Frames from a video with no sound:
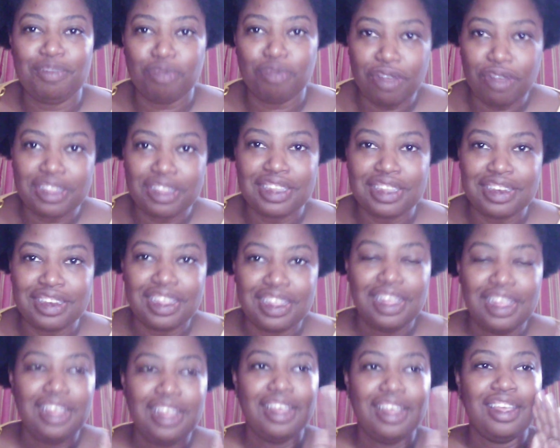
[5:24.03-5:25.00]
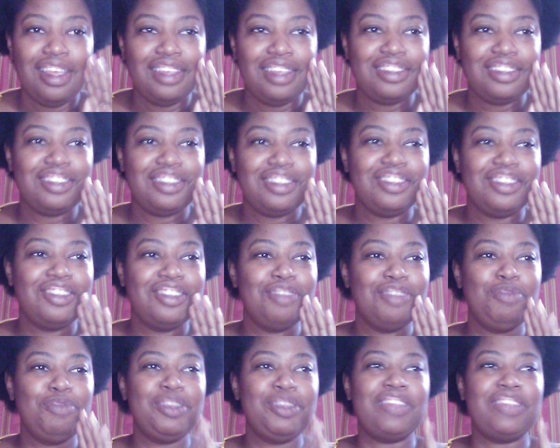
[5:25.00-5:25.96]
Brooklyn should
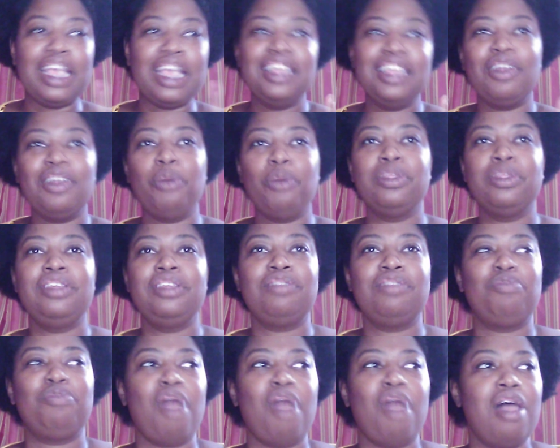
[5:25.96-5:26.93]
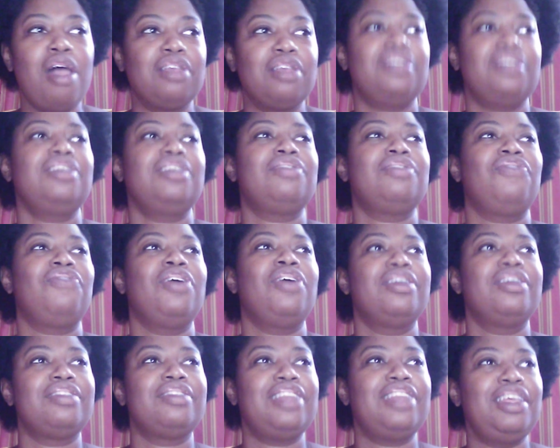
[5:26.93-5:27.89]
be second only to Bronx as far
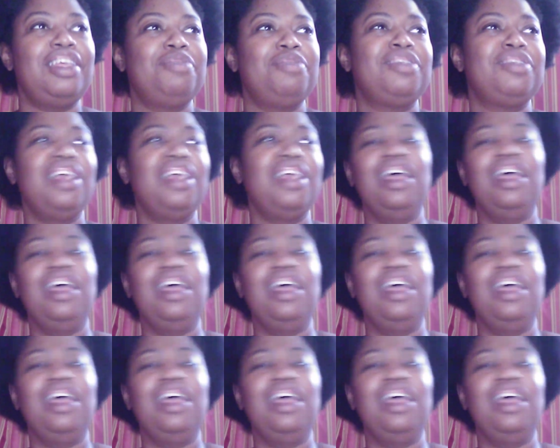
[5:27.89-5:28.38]
as names